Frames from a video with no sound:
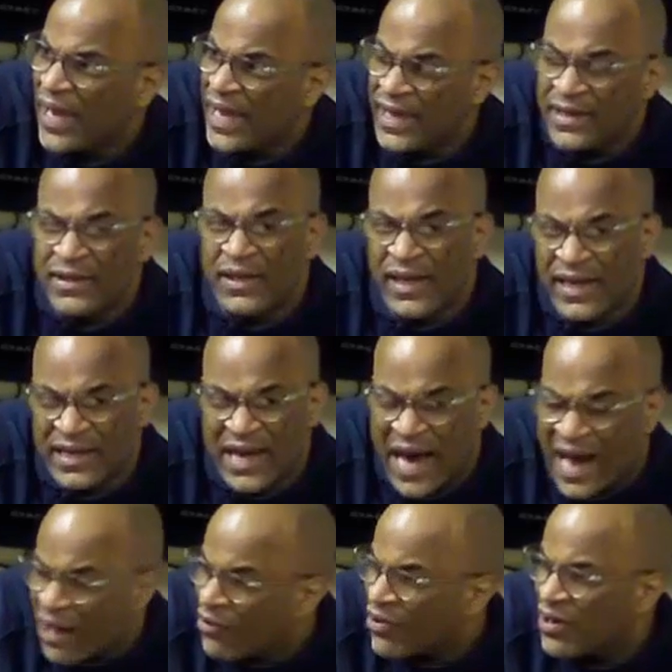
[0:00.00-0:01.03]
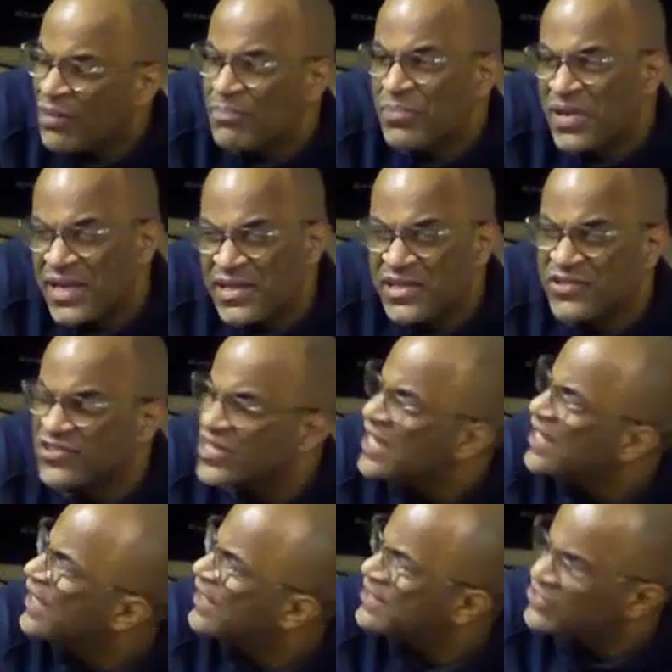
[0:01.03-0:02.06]
And in our opinions,
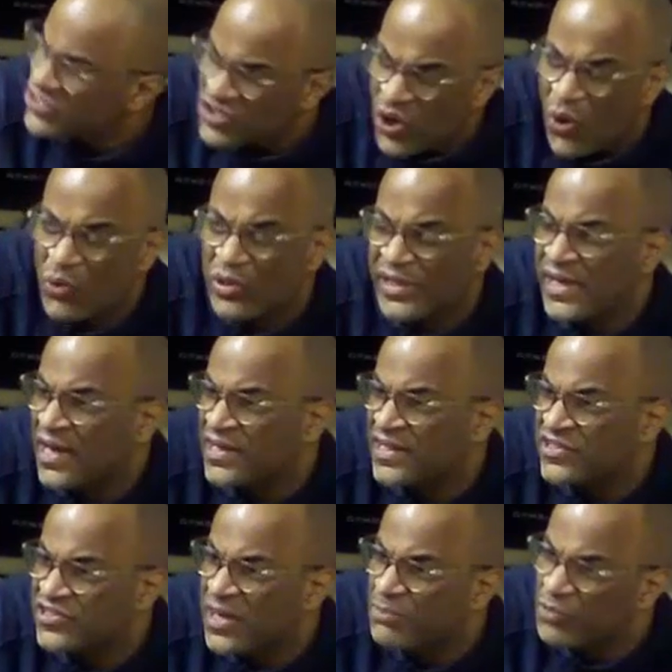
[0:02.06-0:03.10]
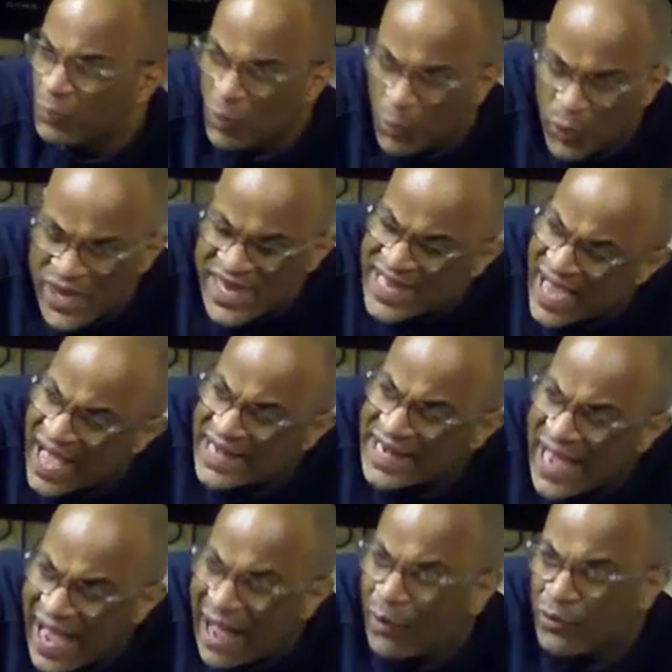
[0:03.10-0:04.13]
it is totally unacceptable. We got
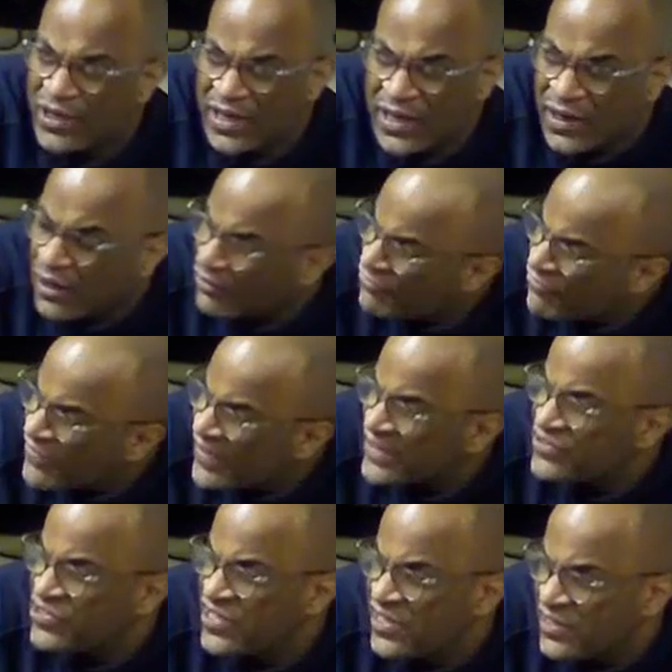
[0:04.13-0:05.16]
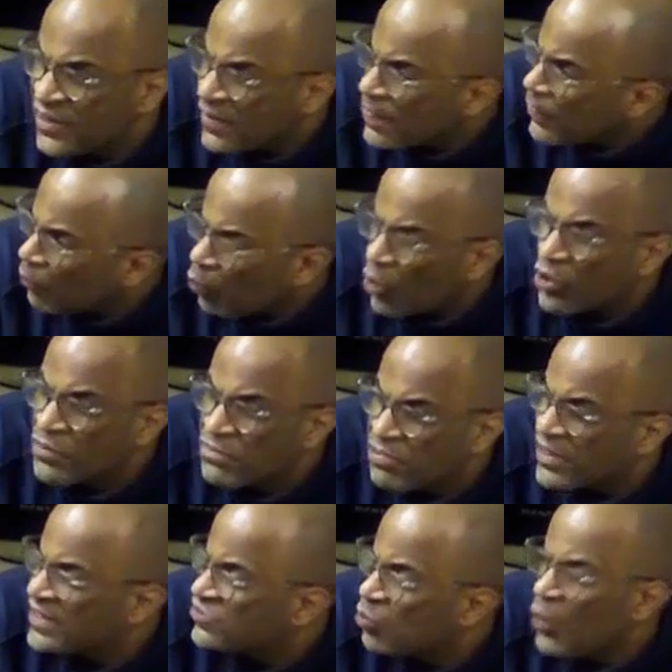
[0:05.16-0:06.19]
out of fixing
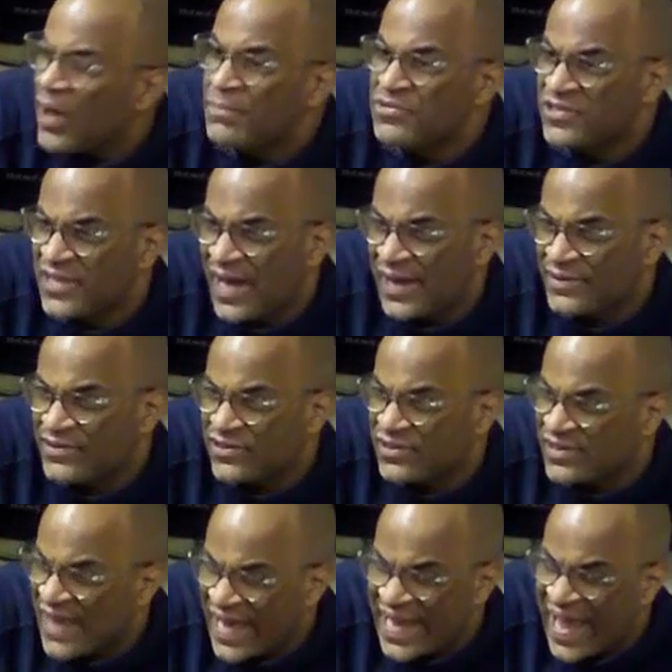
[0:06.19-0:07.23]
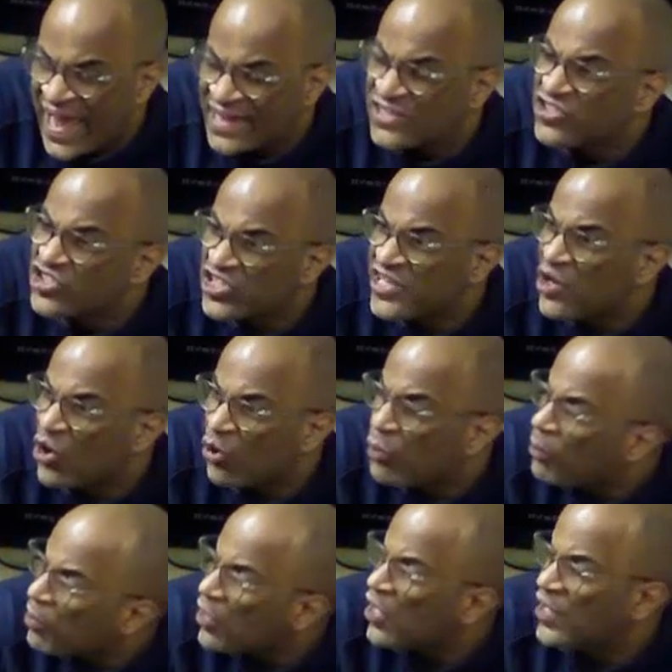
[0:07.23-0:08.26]
WordPress websites that had a SEO
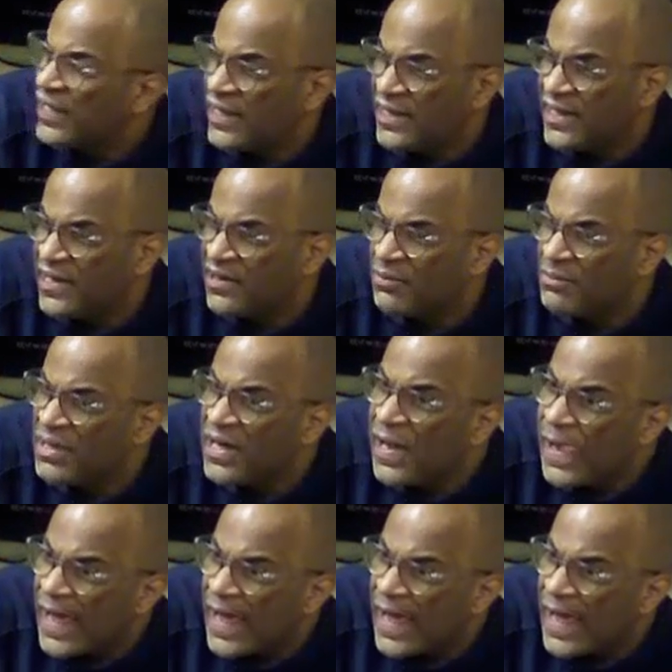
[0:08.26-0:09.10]
plugin in them.